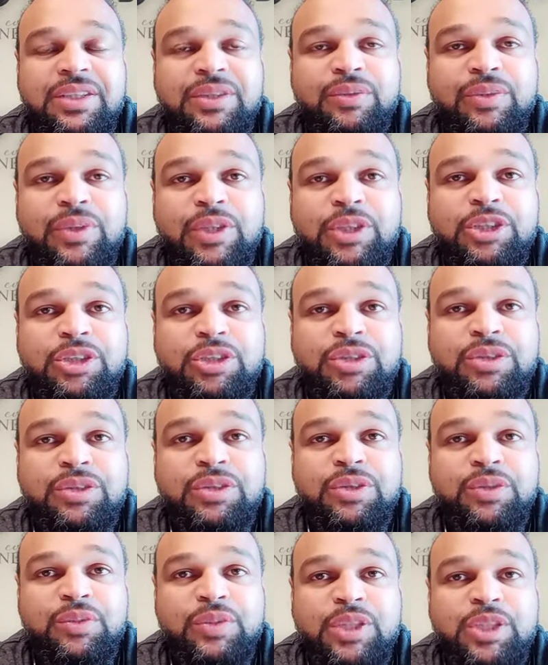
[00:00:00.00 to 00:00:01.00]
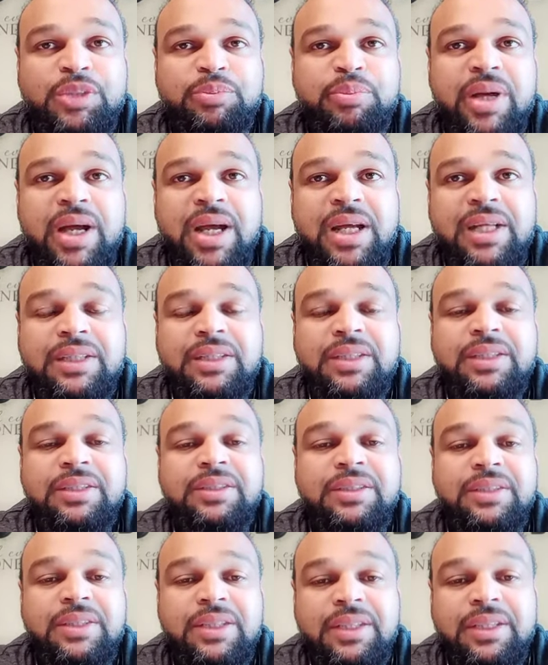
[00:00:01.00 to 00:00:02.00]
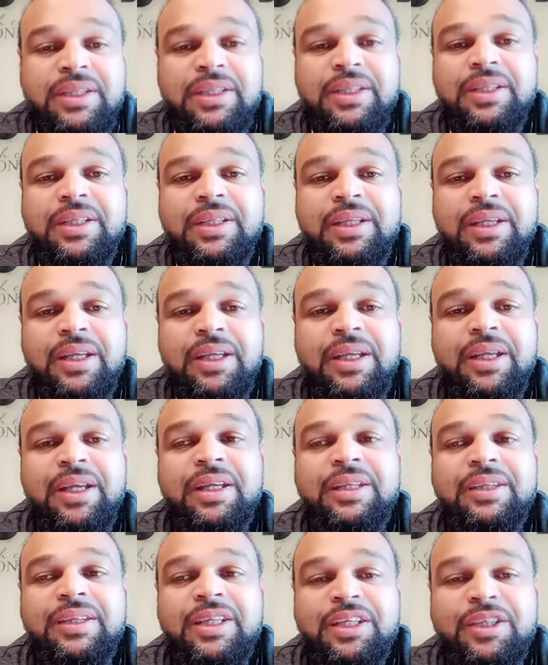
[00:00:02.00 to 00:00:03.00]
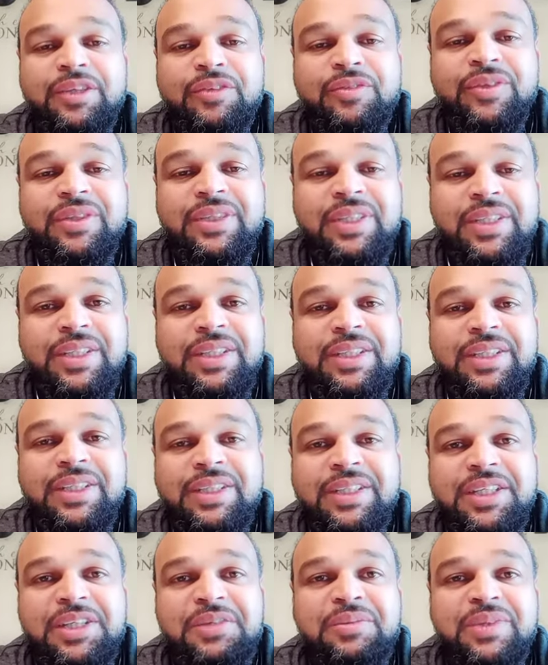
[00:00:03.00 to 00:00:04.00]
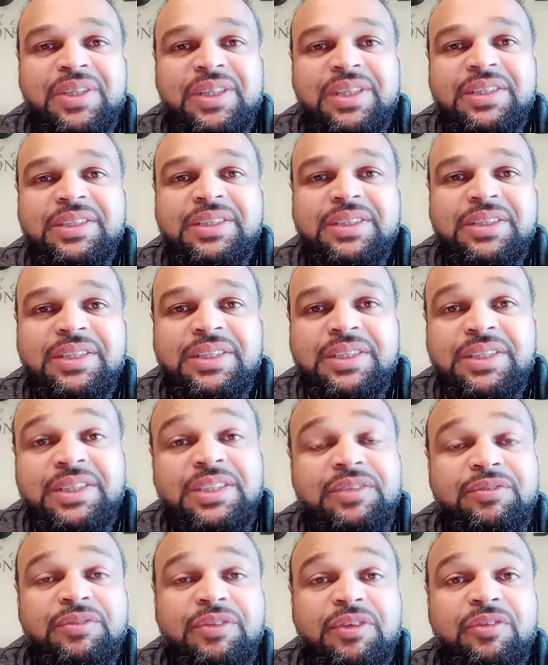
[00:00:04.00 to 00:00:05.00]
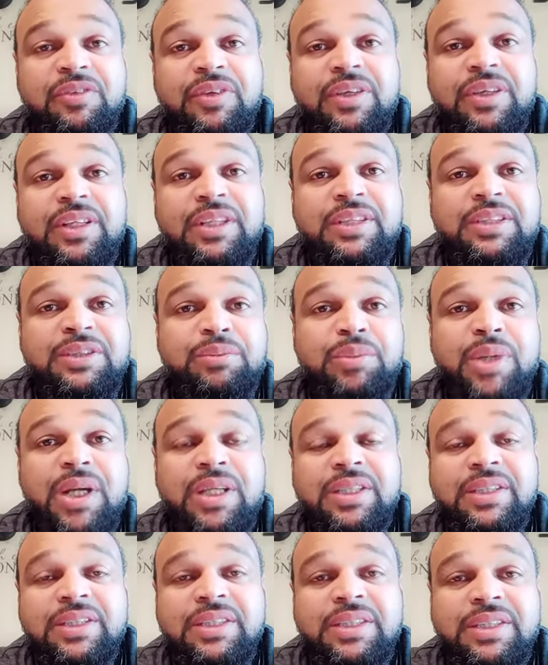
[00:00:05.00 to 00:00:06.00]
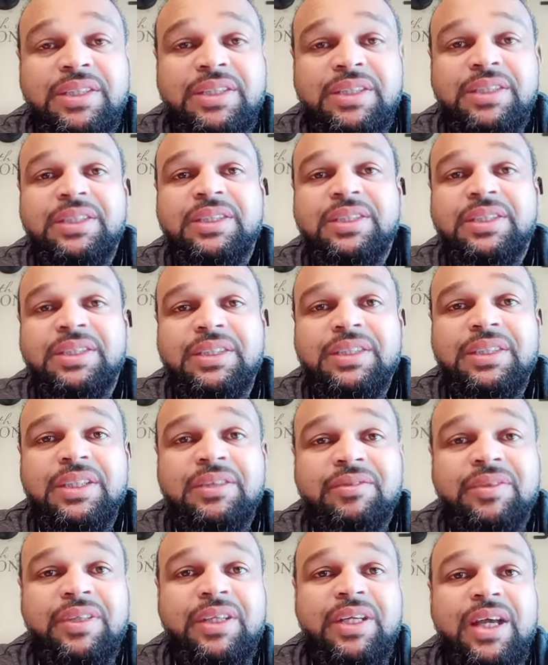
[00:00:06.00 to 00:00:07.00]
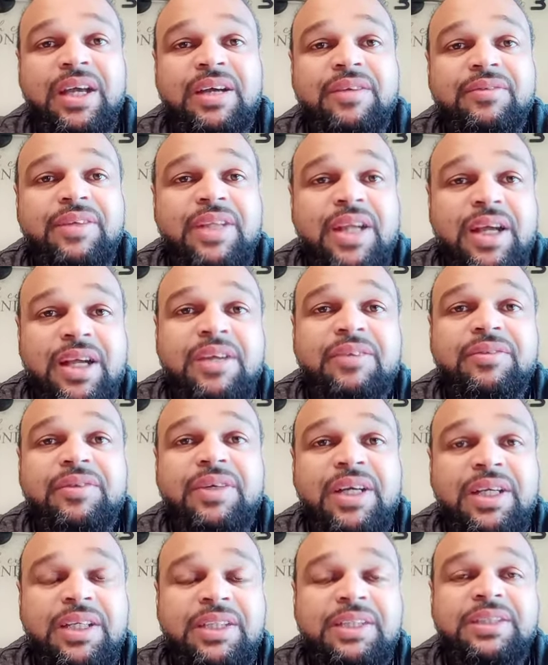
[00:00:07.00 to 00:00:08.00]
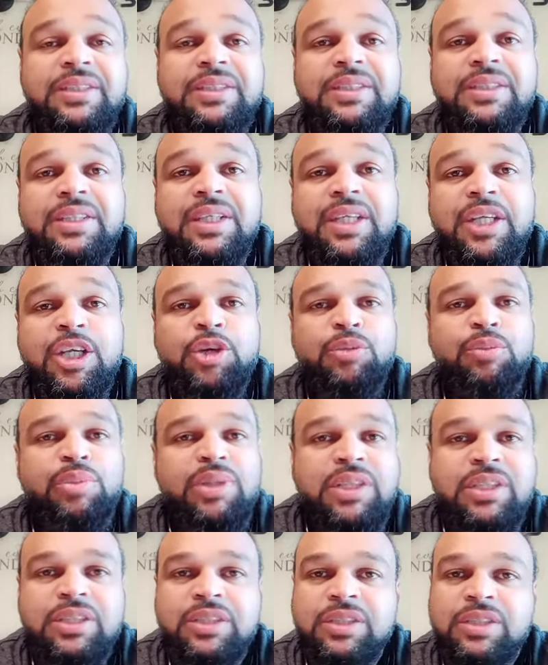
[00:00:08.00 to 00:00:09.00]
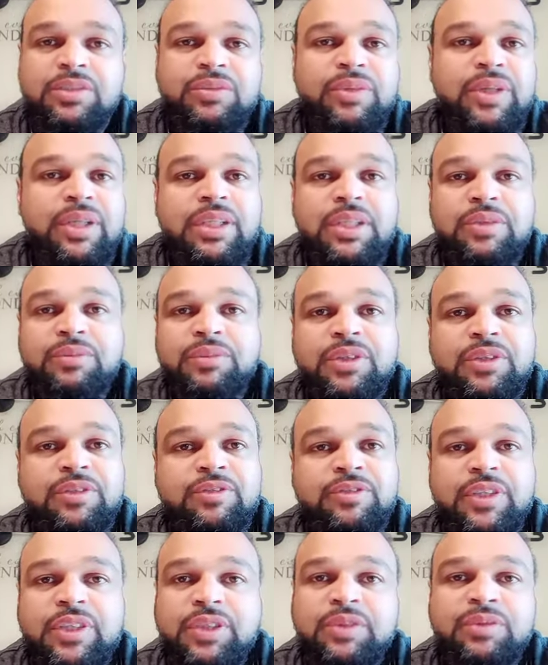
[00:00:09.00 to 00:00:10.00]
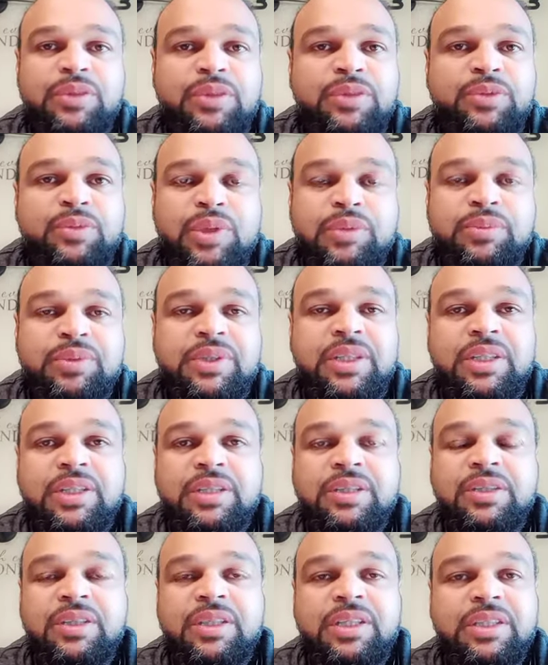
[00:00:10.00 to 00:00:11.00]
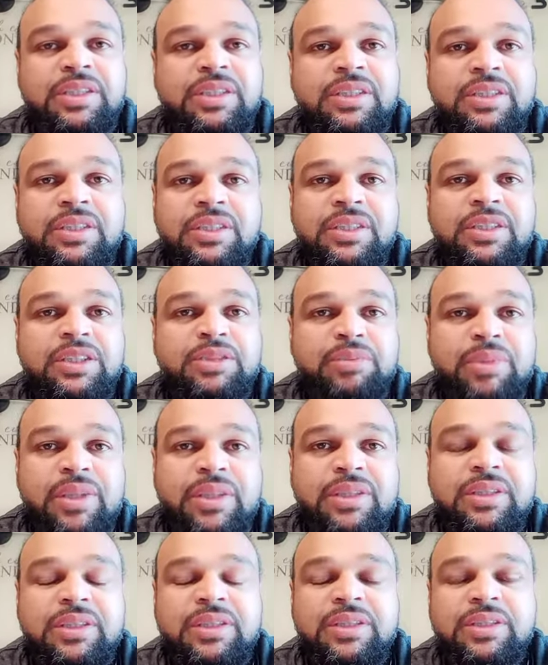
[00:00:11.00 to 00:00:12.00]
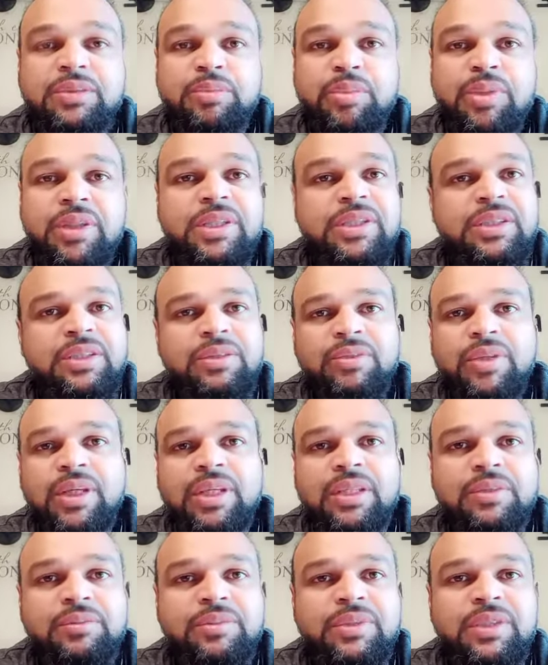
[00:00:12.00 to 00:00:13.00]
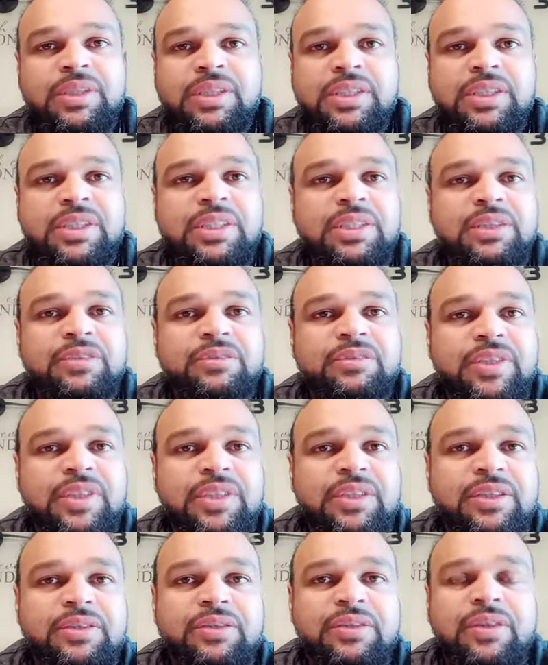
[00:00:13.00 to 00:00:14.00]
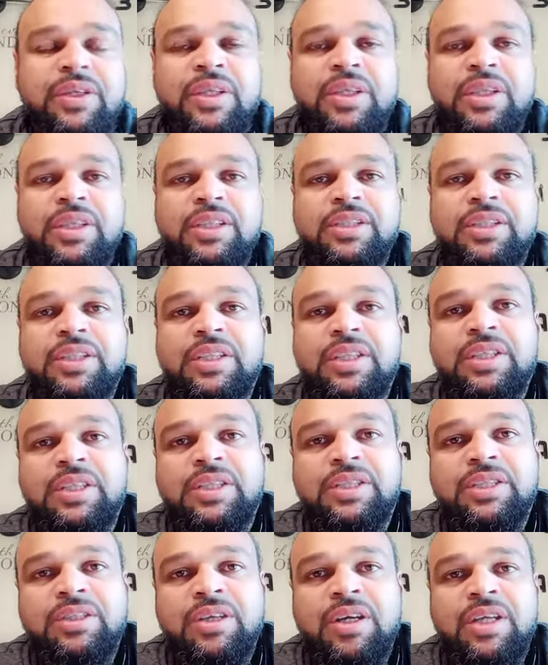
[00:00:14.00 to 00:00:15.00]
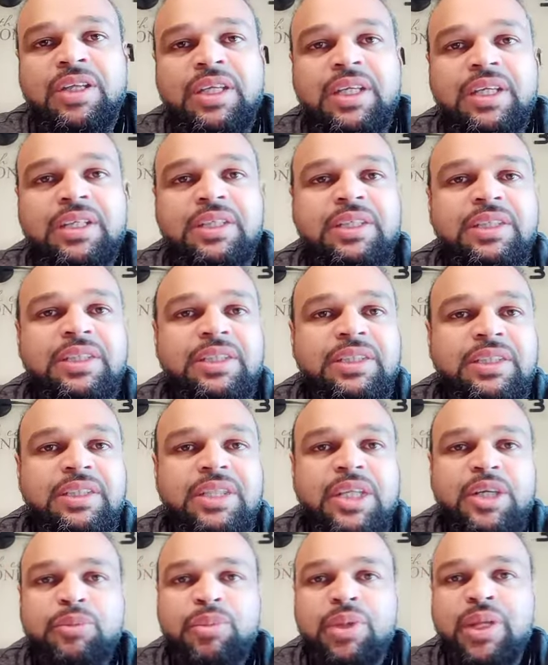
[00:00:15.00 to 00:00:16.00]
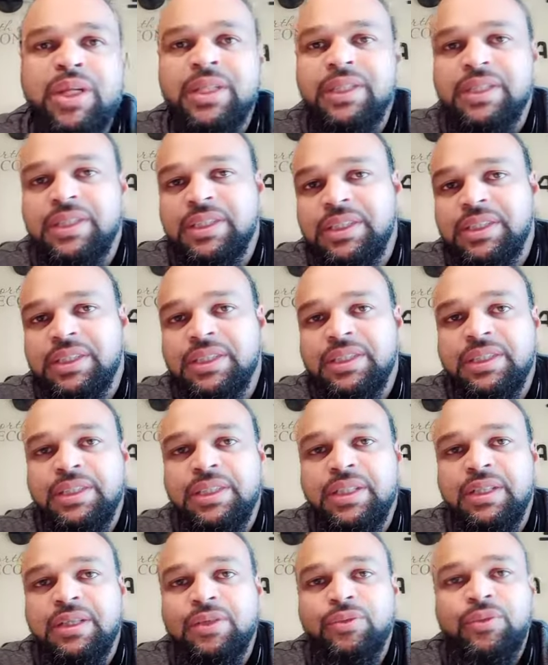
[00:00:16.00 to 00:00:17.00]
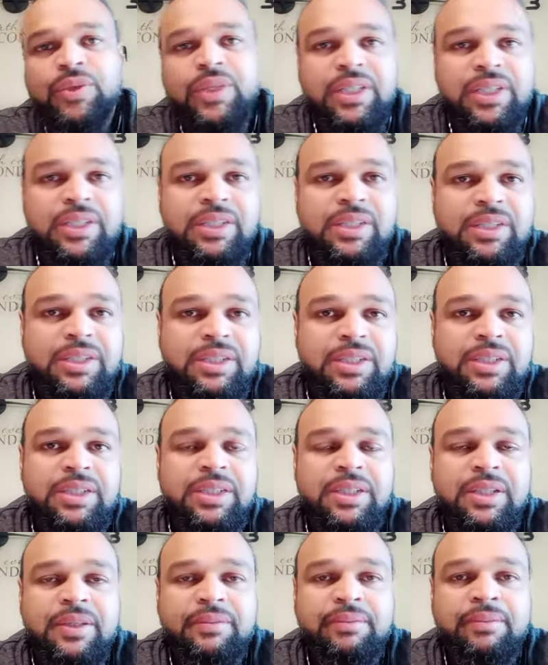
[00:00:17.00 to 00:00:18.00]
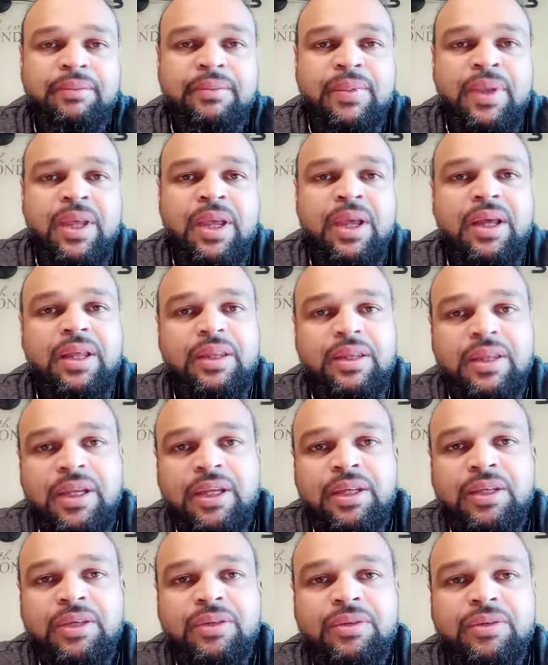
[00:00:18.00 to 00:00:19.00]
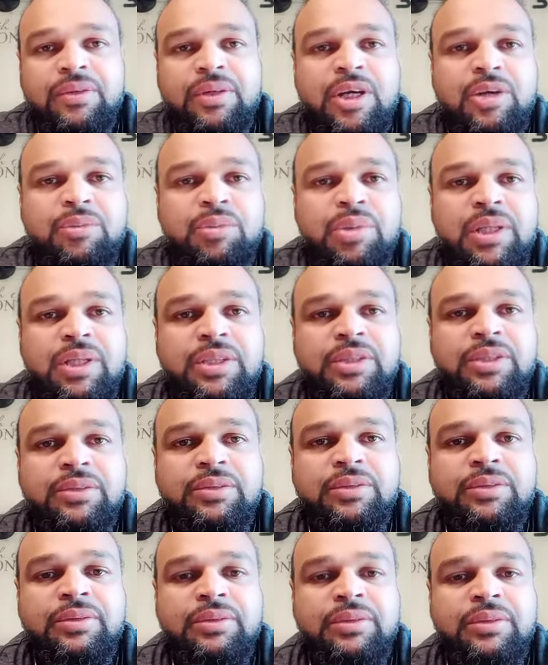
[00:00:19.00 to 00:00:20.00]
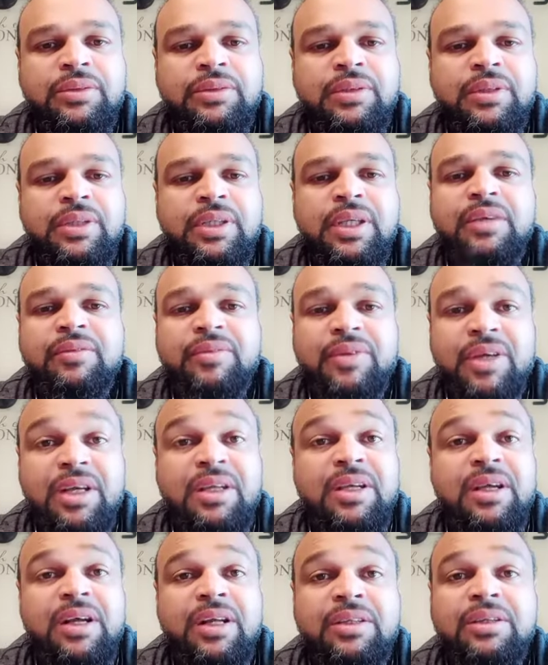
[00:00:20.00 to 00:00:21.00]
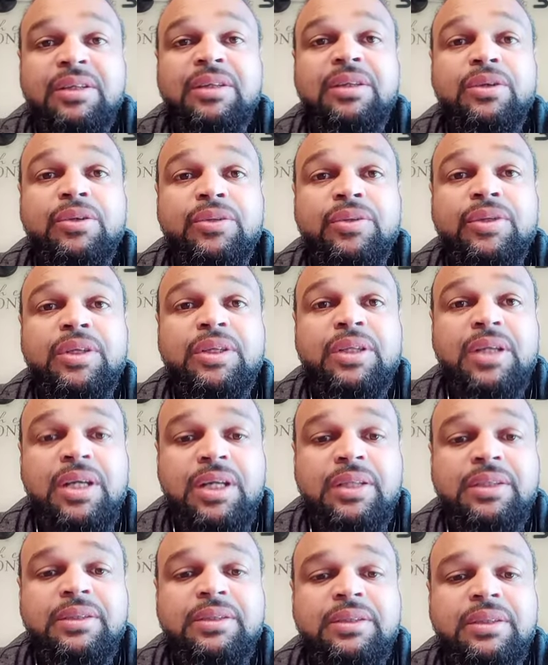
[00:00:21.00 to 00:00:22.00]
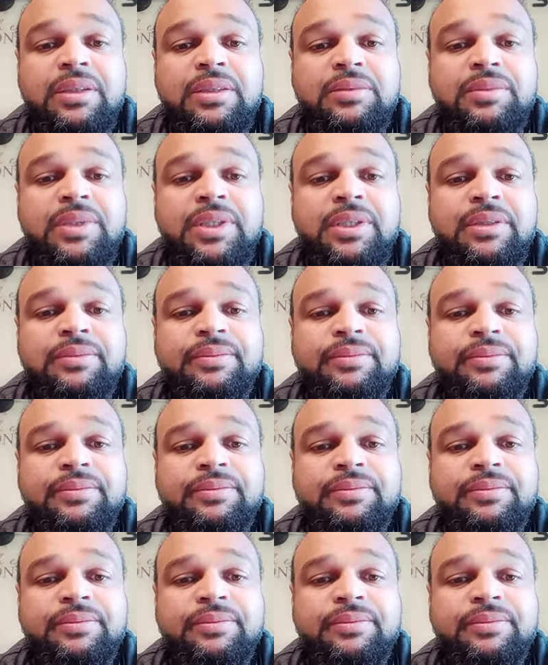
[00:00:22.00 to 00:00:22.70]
will show you which path to take. Thank you for taking the time to listen to this. If you feel that somebody needs this, if they have lack of guidance, please direct them to Victory's website to listen to this message. Please direct them to this little video so they can start getting the insight. Plant the seed where there's a need. I thank you. I bless you and give God all the glory and honor. Amen.